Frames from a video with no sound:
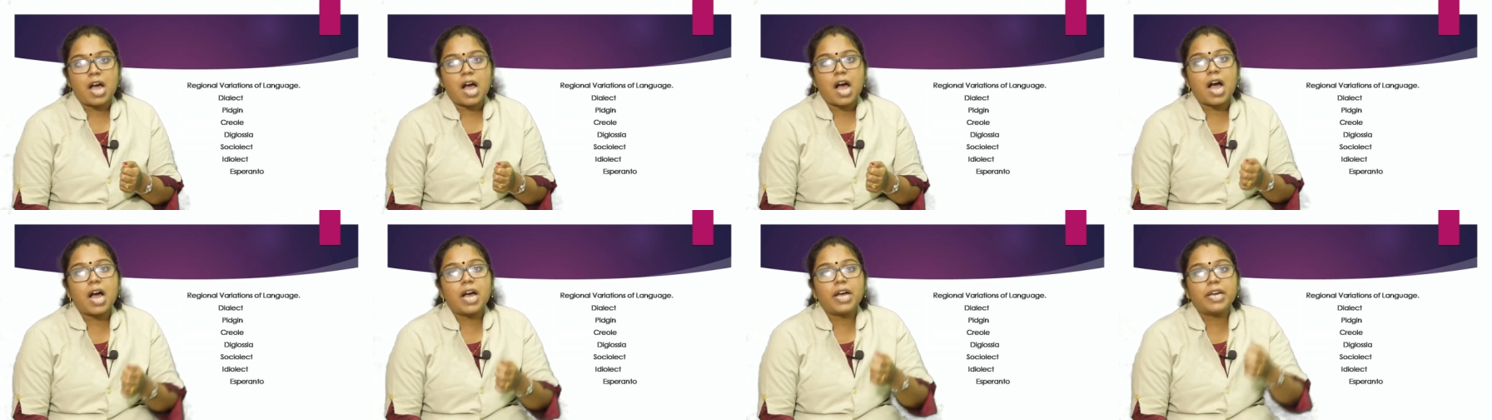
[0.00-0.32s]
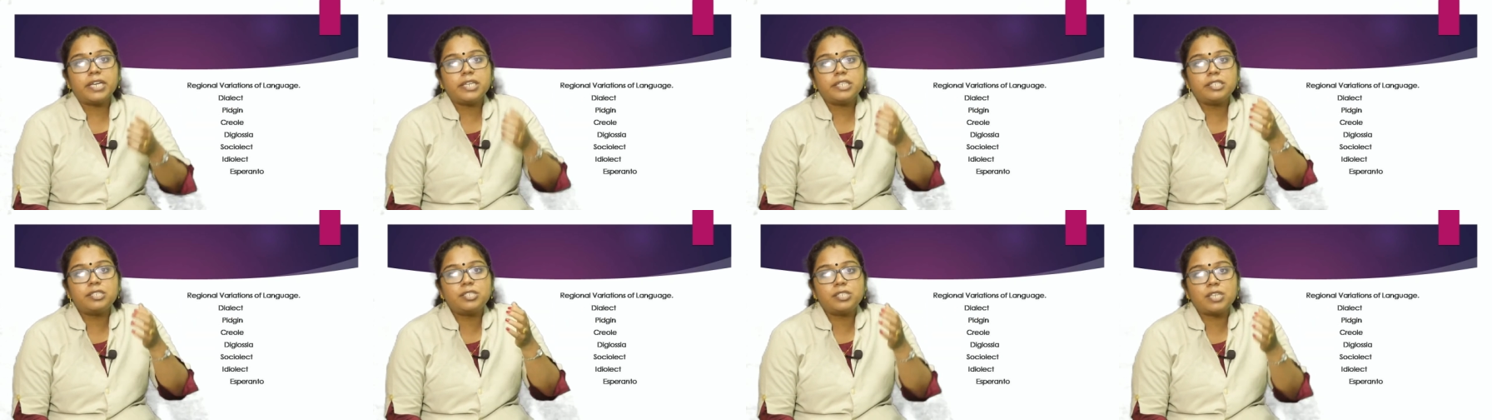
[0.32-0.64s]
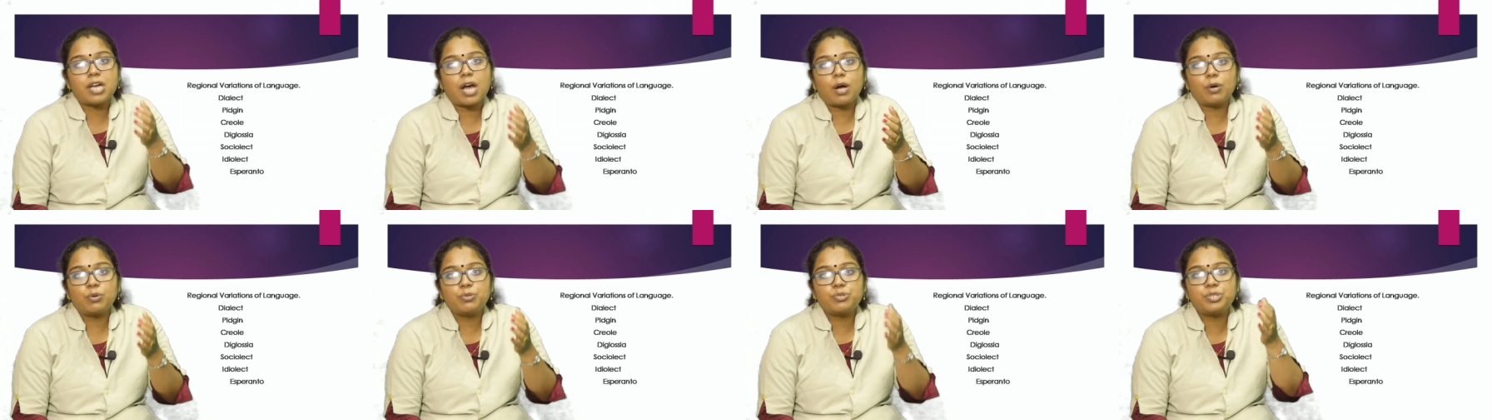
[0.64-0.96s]
I
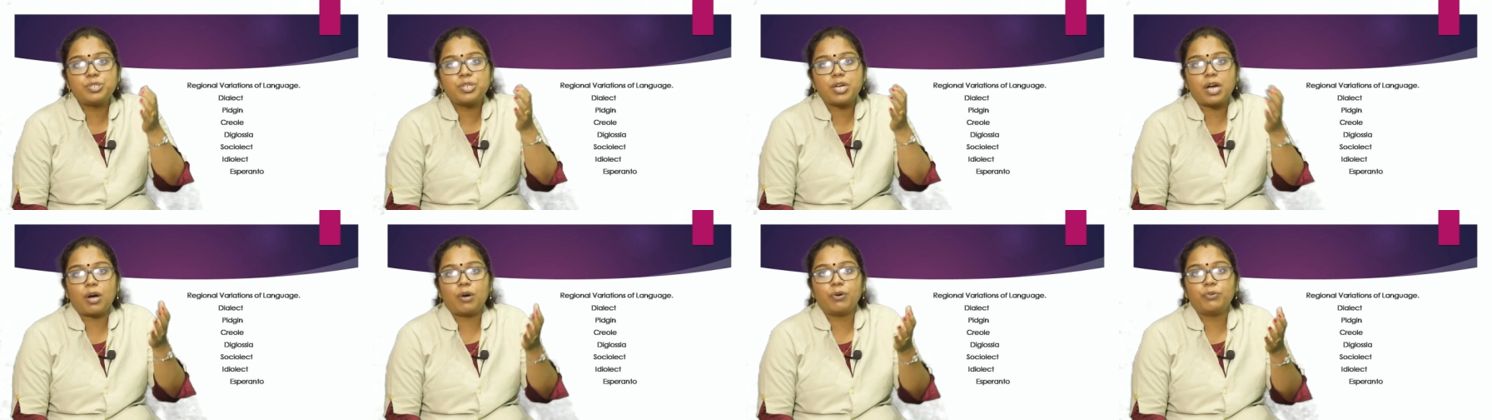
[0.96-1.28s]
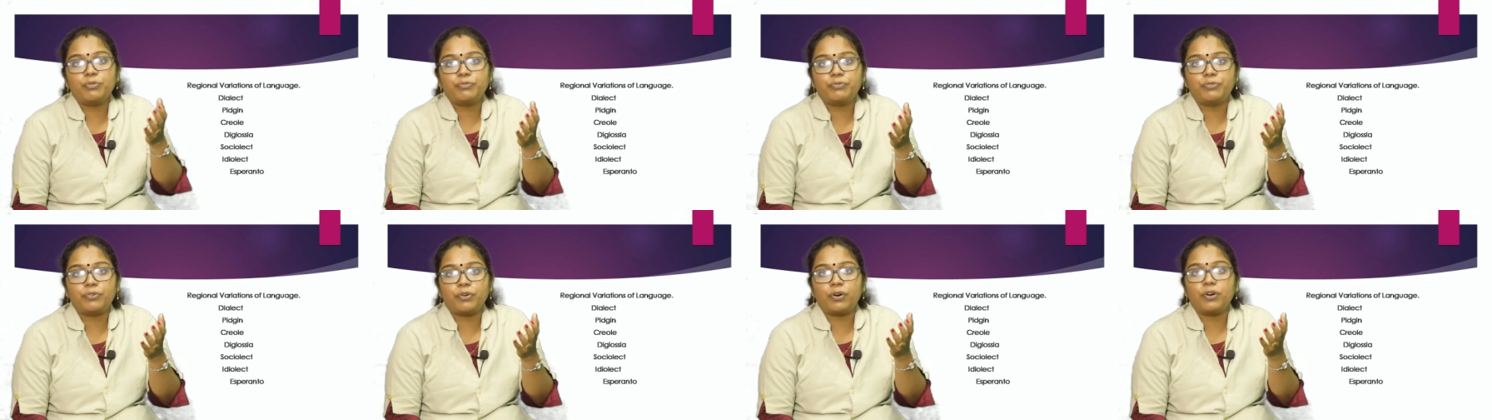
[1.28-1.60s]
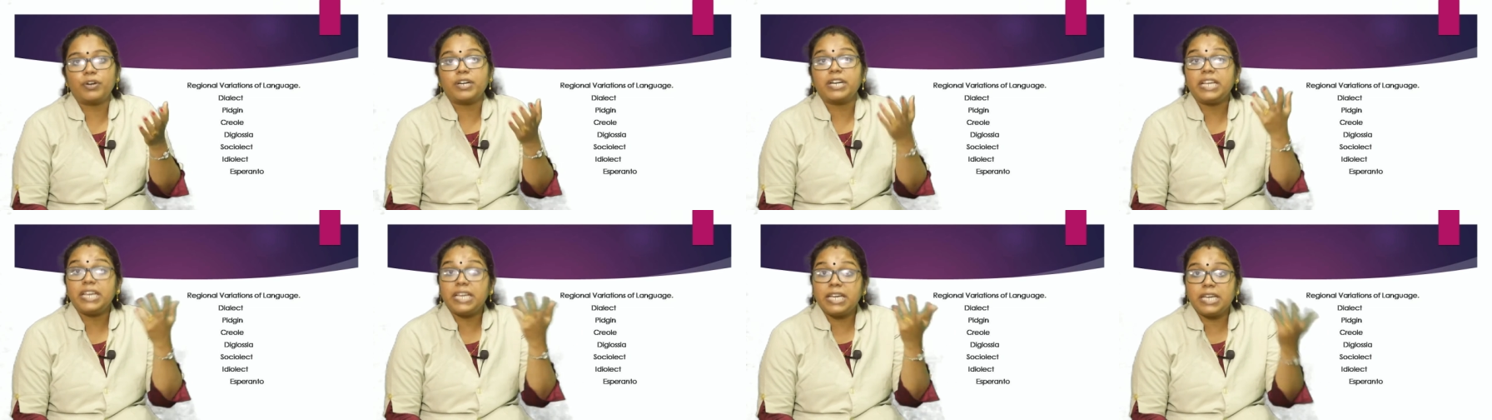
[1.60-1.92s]
chow chow
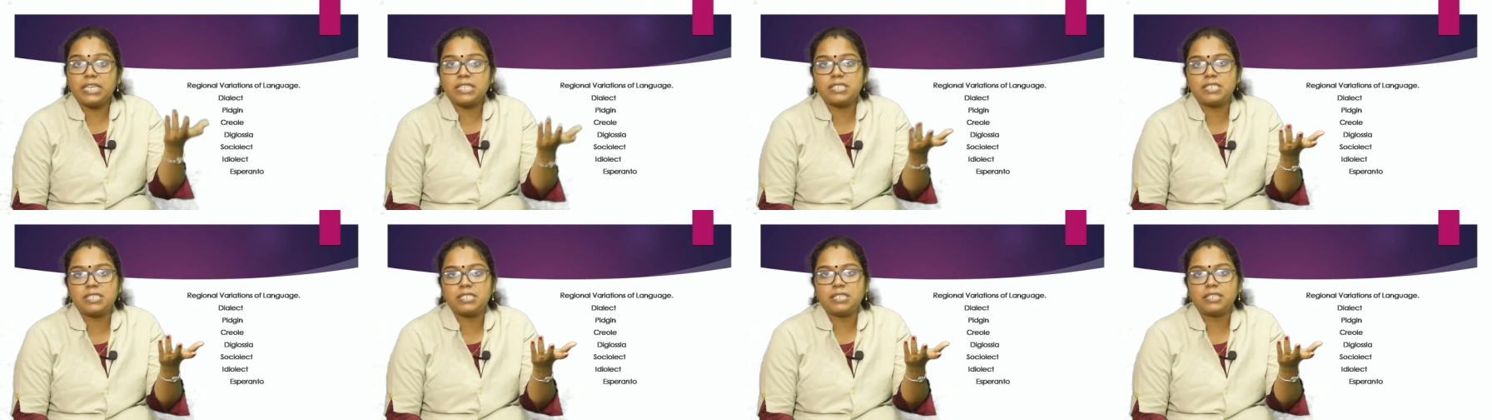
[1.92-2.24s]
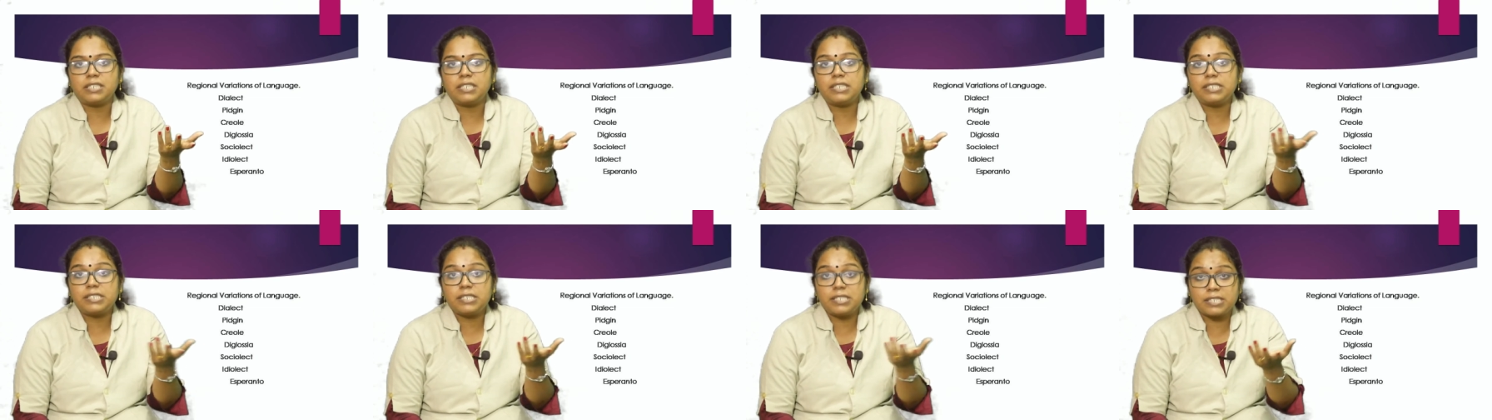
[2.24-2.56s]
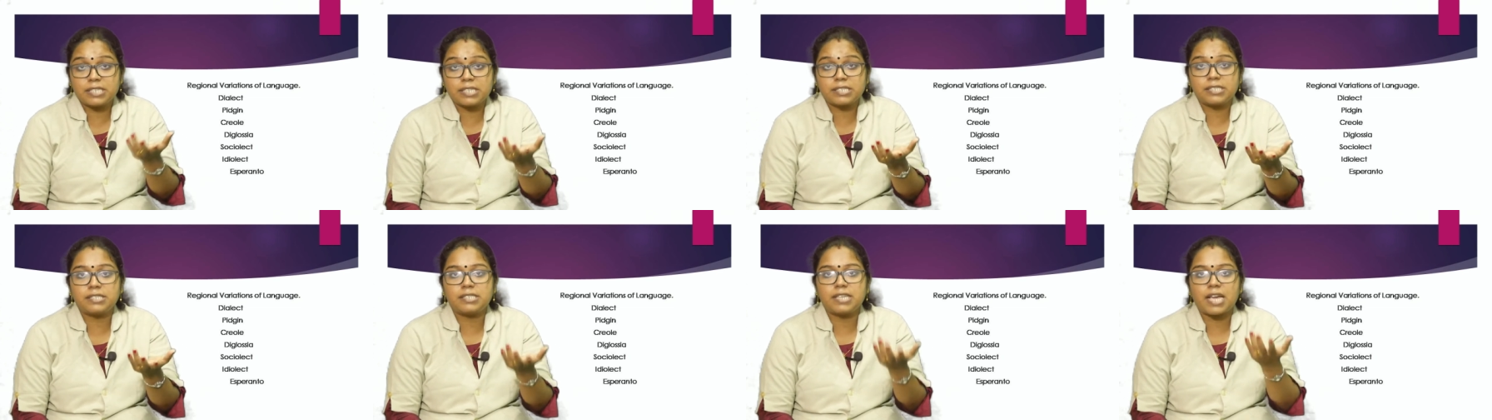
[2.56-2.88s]
for eat. It
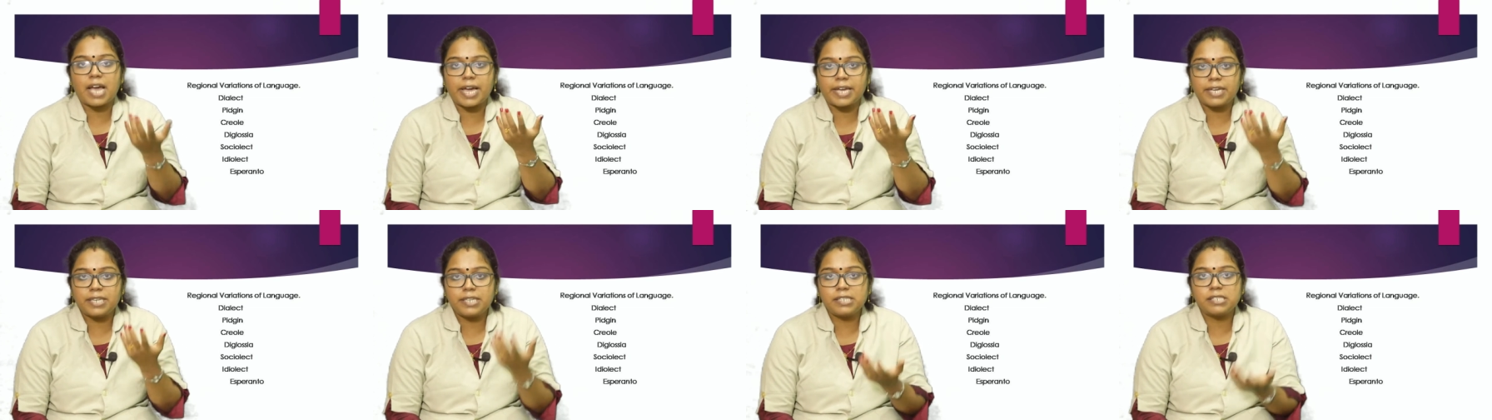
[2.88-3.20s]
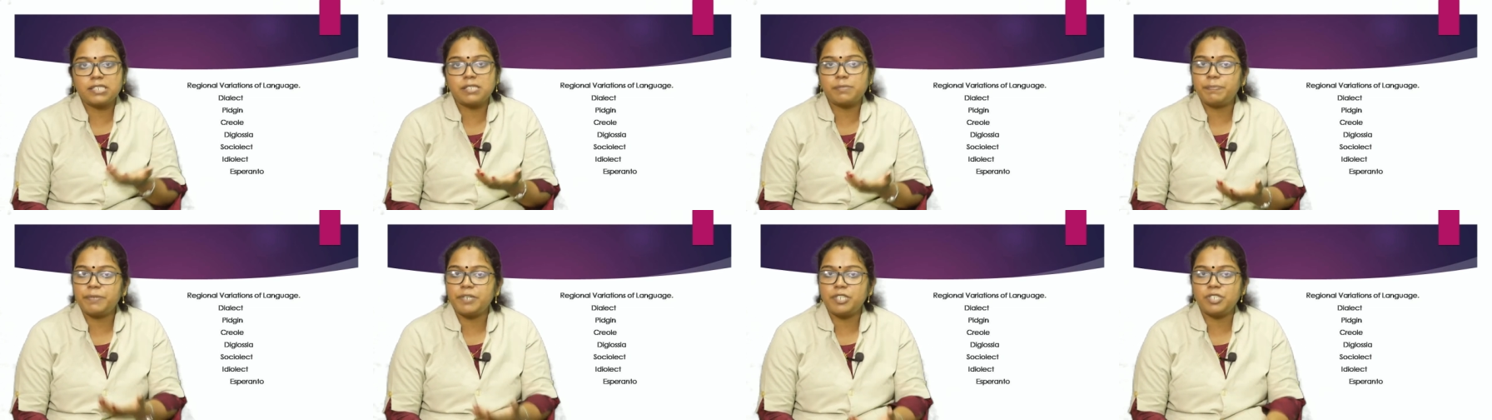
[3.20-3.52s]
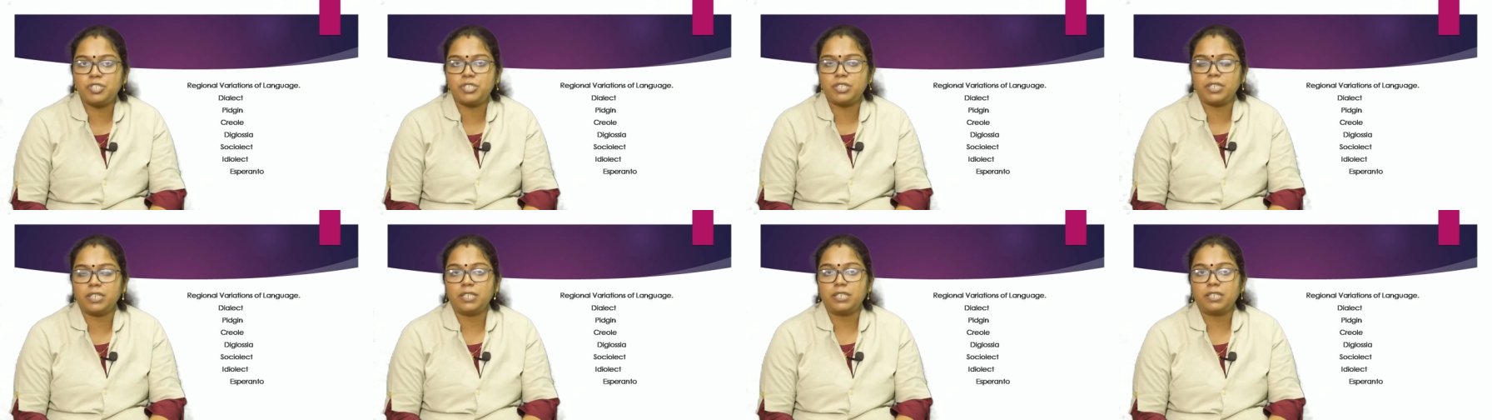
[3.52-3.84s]
is a Chinese
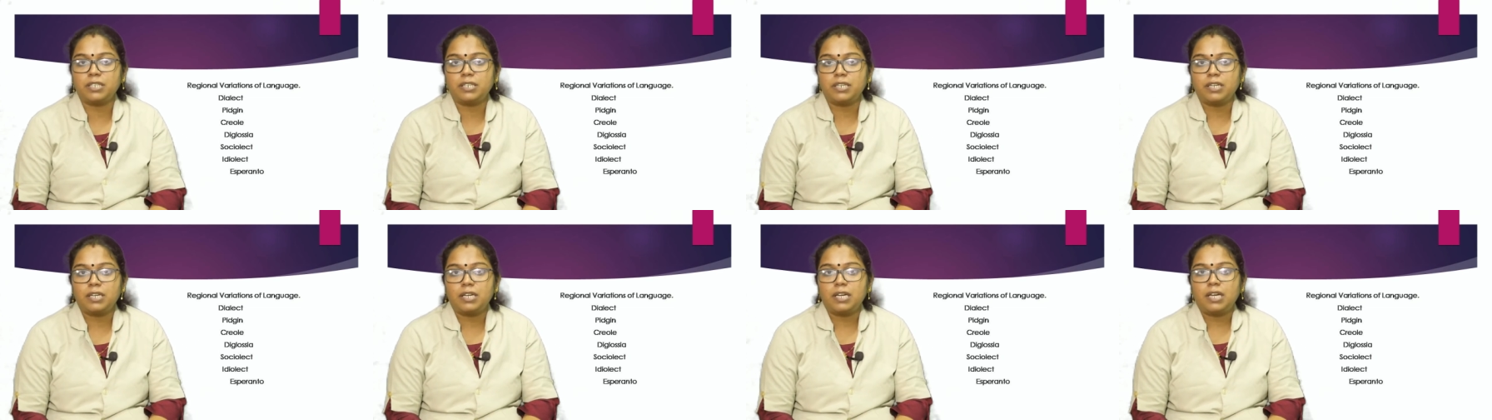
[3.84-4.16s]
pidgin.